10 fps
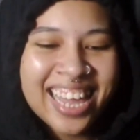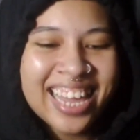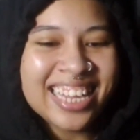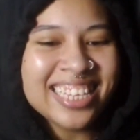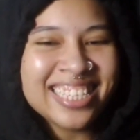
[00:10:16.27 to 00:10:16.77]

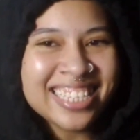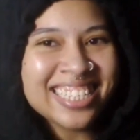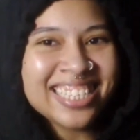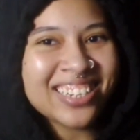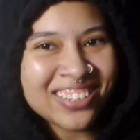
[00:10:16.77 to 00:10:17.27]
It's
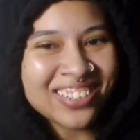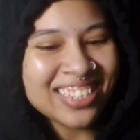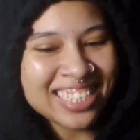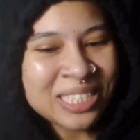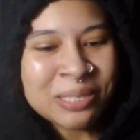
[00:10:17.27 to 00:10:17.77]
just a girl you
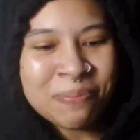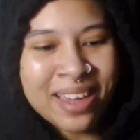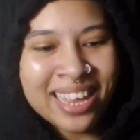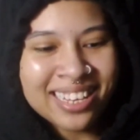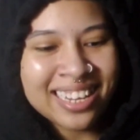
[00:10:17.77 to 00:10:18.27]
just
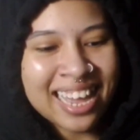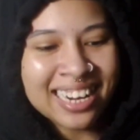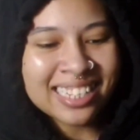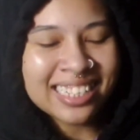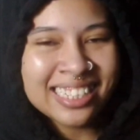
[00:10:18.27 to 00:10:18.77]
met. You
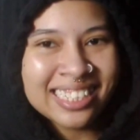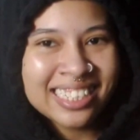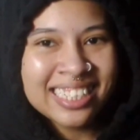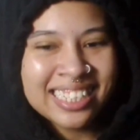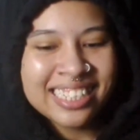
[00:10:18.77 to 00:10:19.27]
gotta
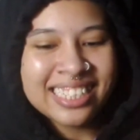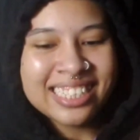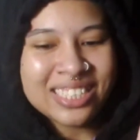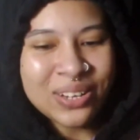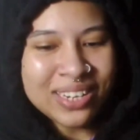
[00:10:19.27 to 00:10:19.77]

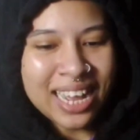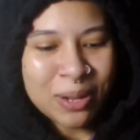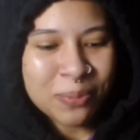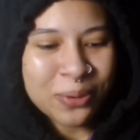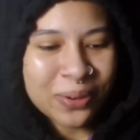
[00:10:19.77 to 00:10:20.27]
slow
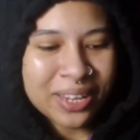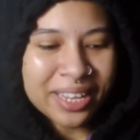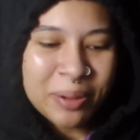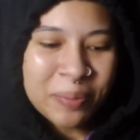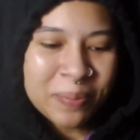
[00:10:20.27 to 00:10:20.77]
down, boy.
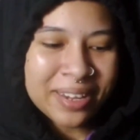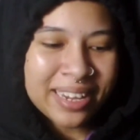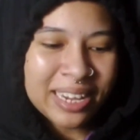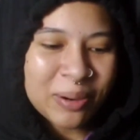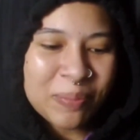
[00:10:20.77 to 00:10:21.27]

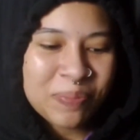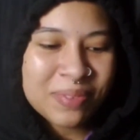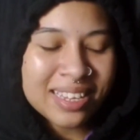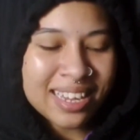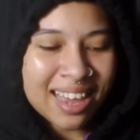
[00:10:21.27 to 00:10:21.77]
But
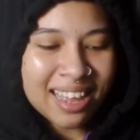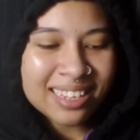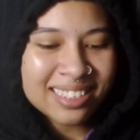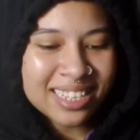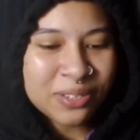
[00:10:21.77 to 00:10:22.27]
yeah,
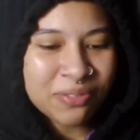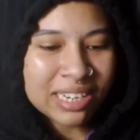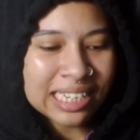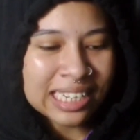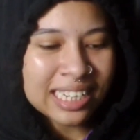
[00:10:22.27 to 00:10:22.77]
it's
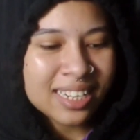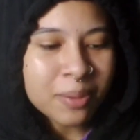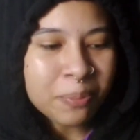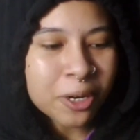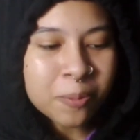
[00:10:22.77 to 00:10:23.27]
funny.
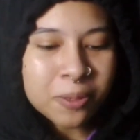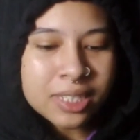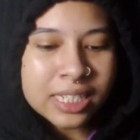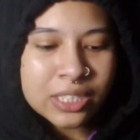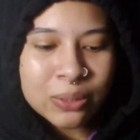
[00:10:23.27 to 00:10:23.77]
Purple
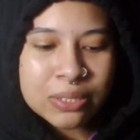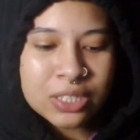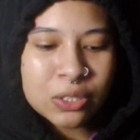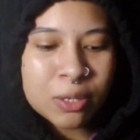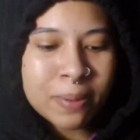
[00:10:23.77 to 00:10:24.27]
is
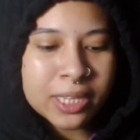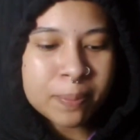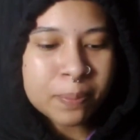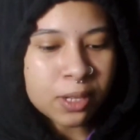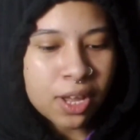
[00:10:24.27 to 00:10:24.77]
also about the
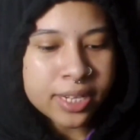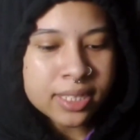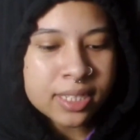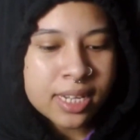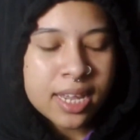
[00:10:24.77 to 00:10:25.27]

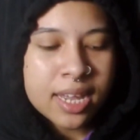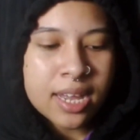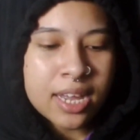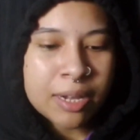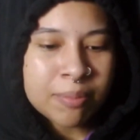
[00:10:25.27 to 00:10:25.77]
plot.
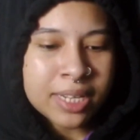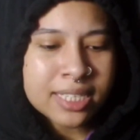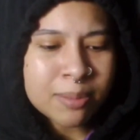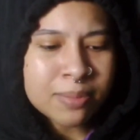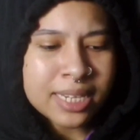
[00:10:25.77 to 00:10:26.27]
Like
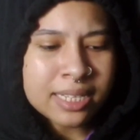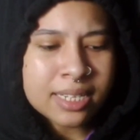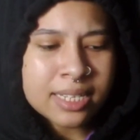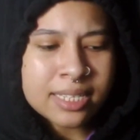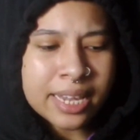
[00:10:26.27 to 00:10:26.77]
some
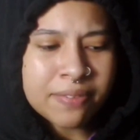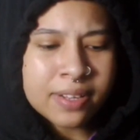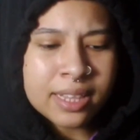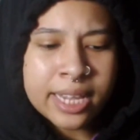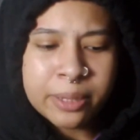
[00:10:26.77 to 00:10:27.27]
sentence, I
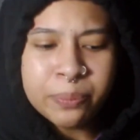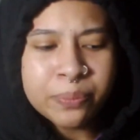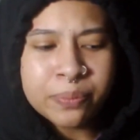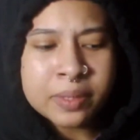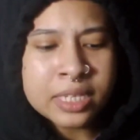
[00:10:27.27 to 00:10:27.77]
feel like,
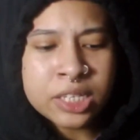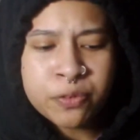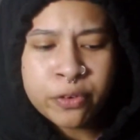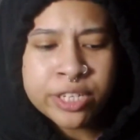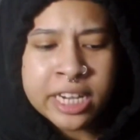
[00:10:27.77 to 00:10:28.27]
this is
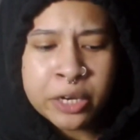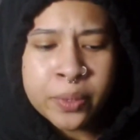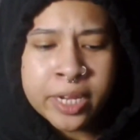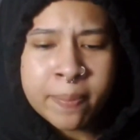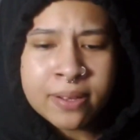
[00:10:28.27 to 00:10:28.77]

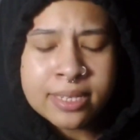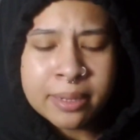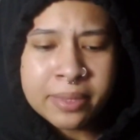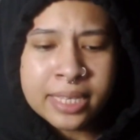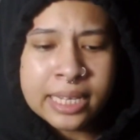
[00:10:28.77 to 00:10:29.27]
foreshadowing about
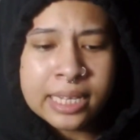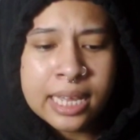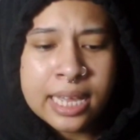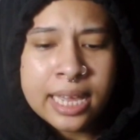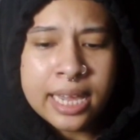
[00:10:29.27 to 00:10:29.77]
something
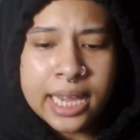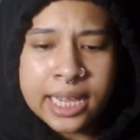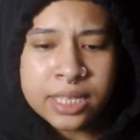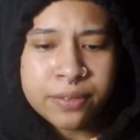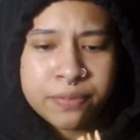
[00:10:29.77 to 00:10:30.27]
in the